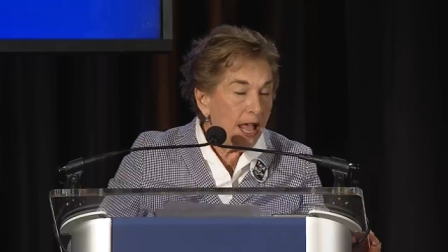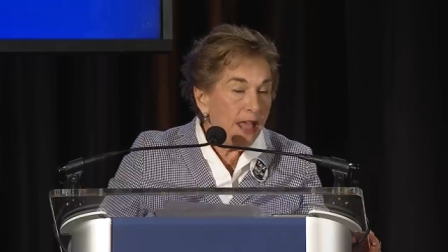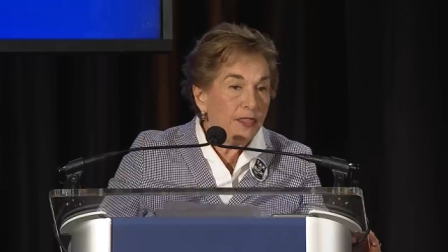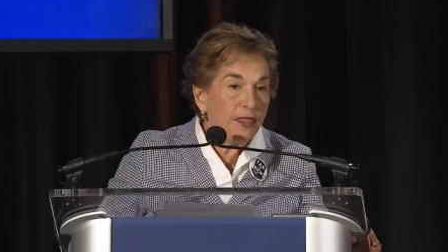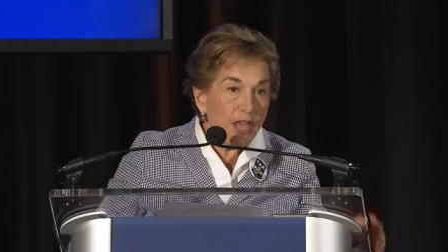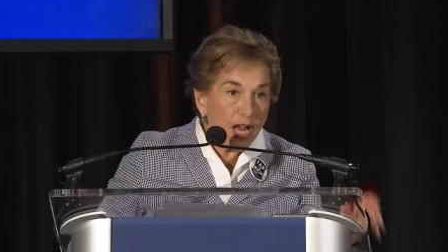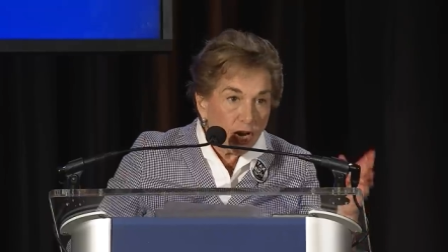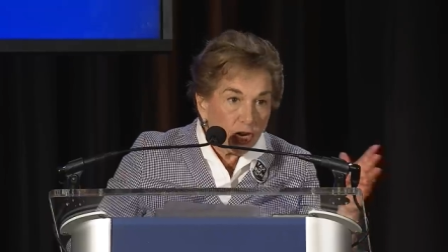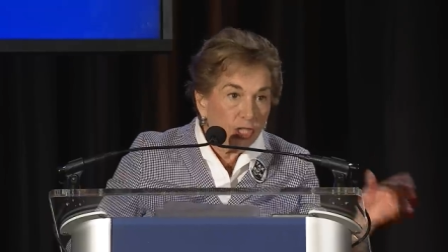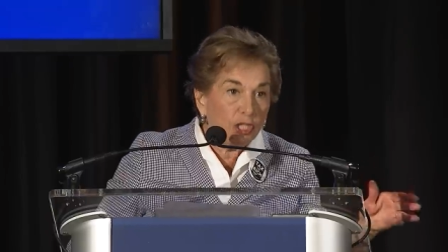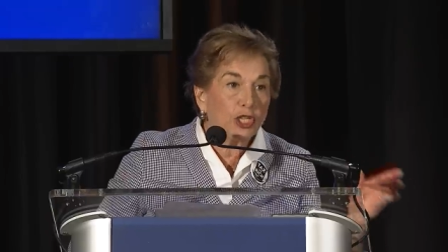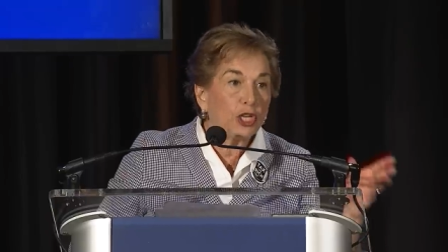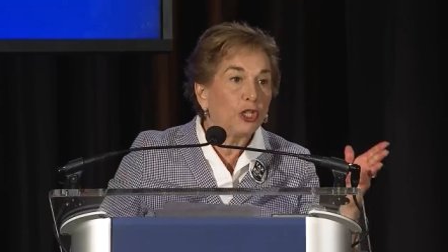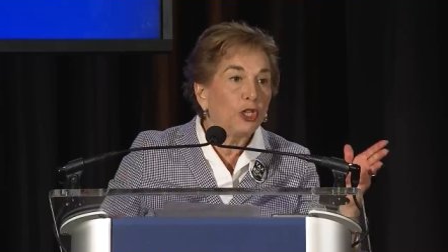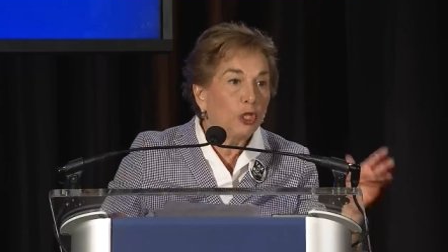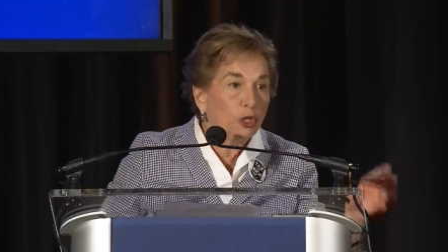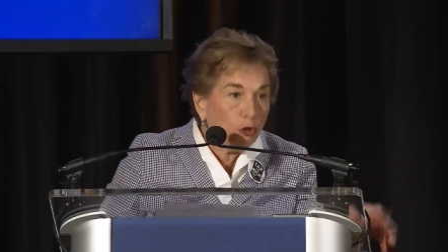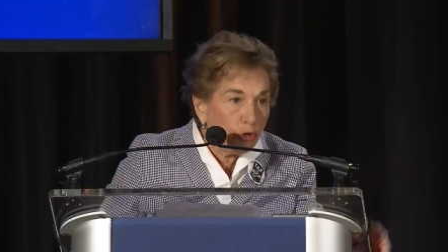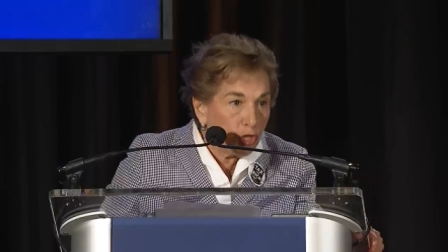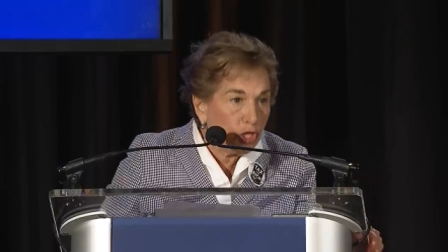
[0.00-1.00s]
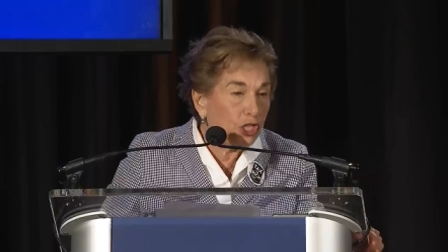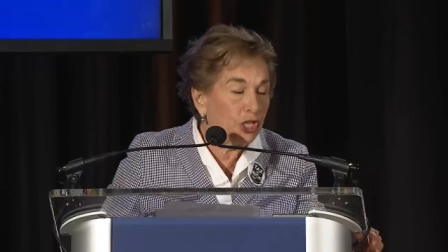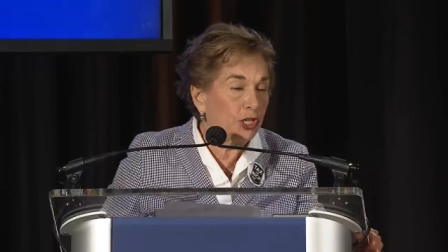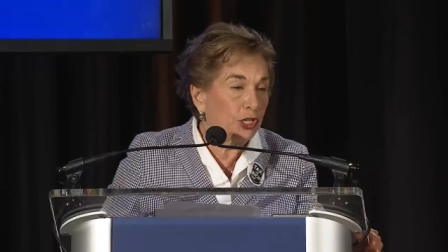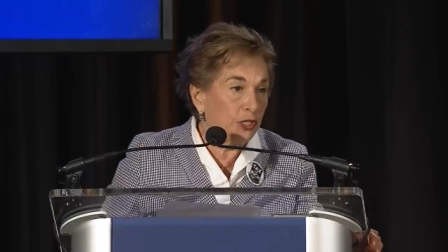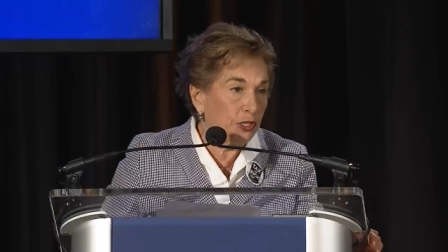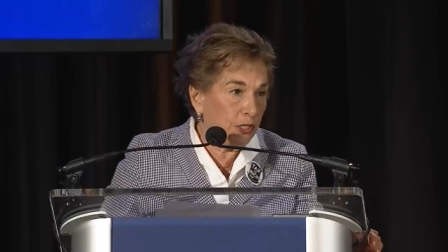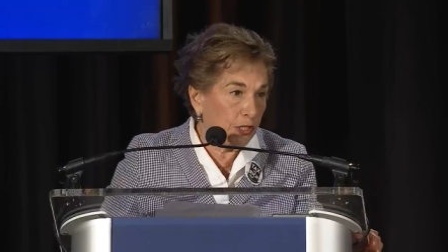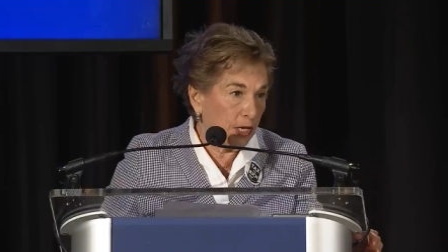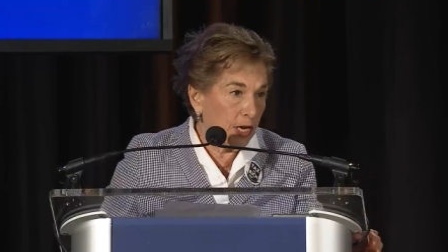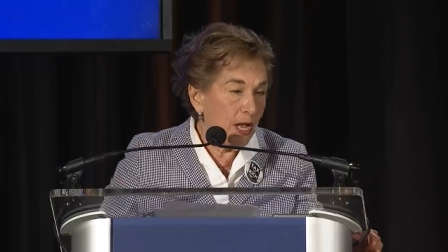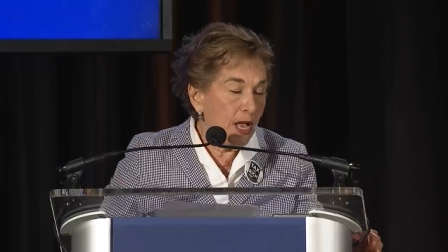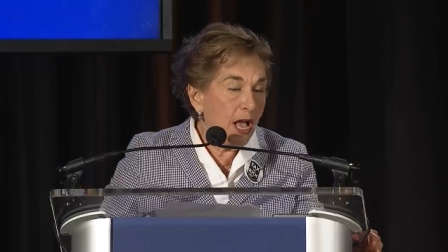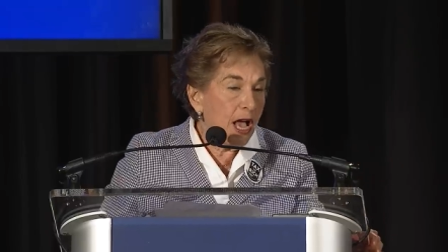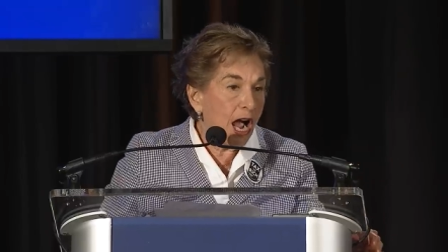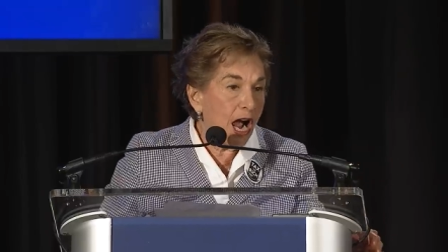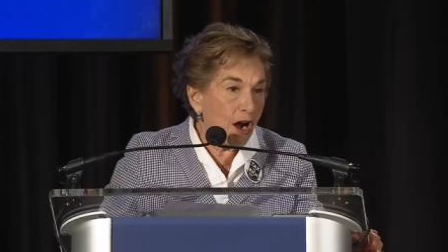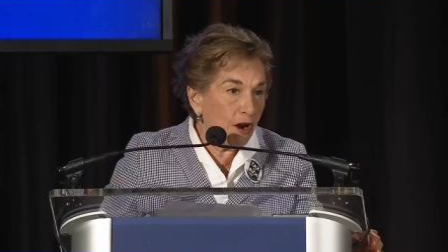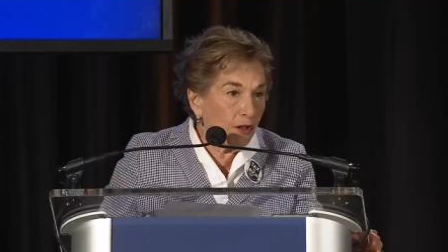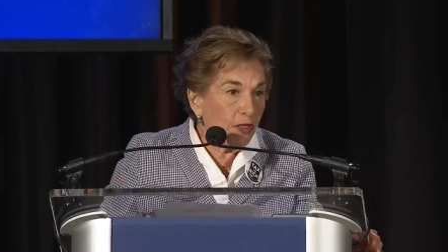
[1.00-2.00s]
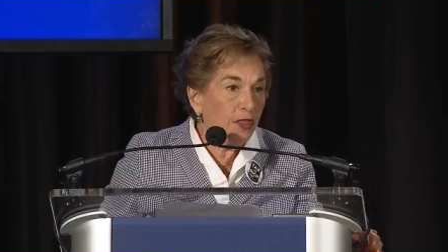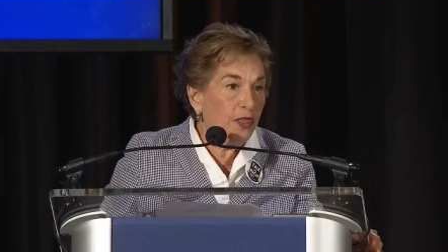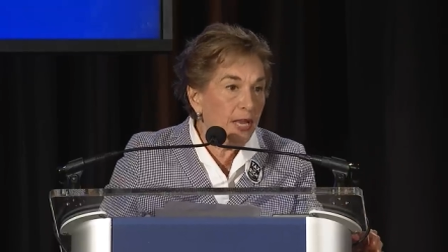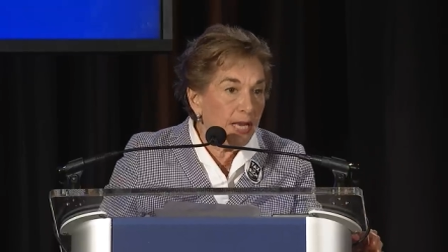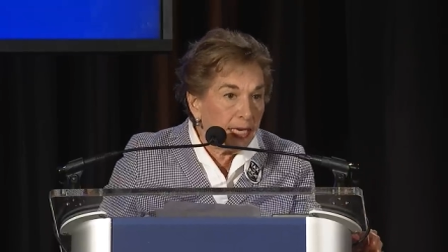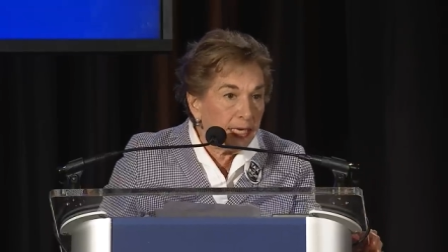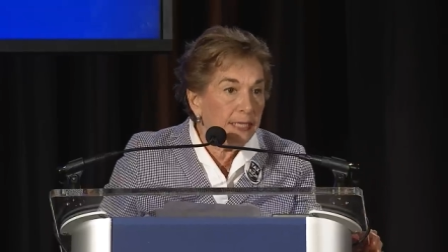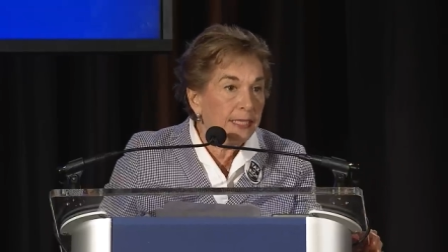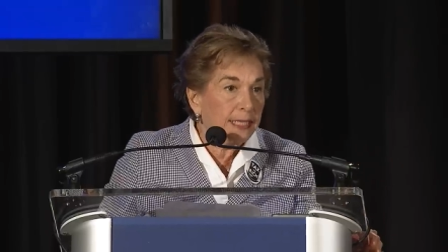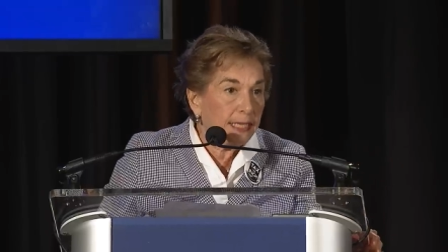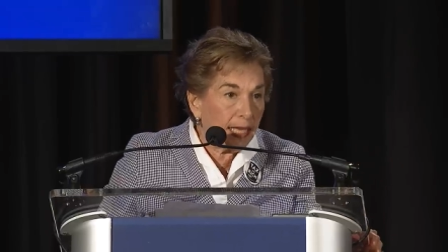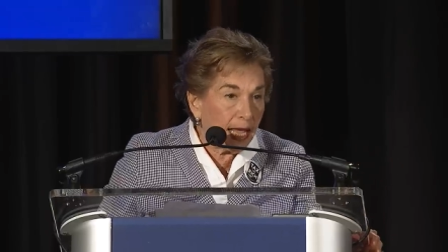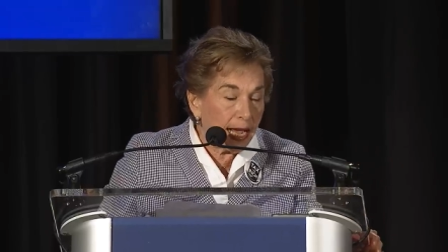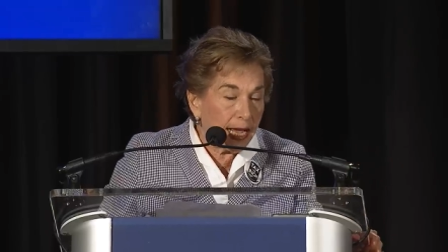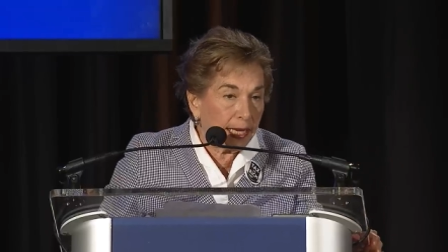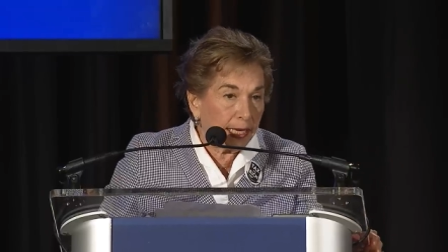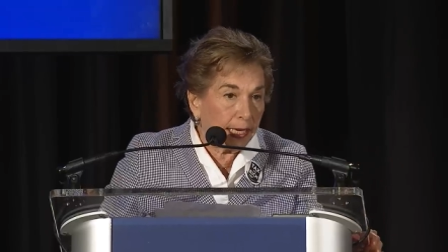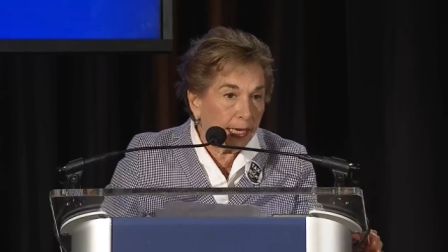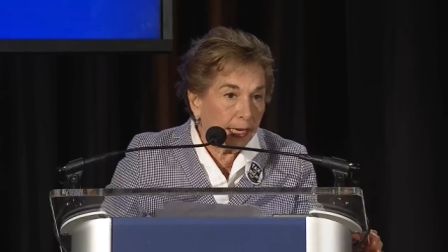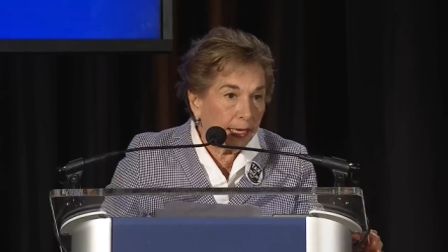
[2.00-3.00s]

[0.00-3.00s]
their solutions are things like